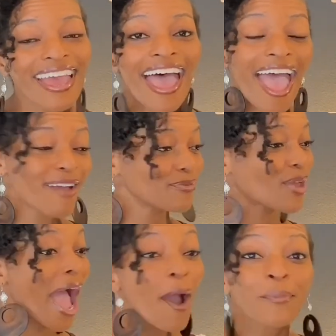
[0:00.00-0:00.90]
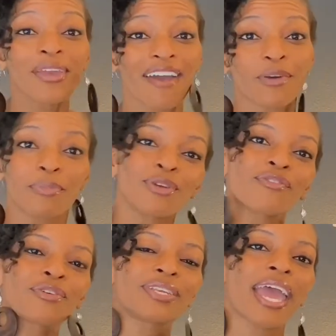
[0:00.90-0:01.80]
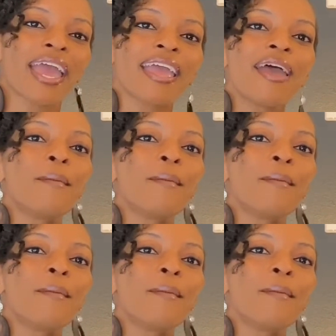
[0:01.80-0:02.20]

I hope you have a beautiful day.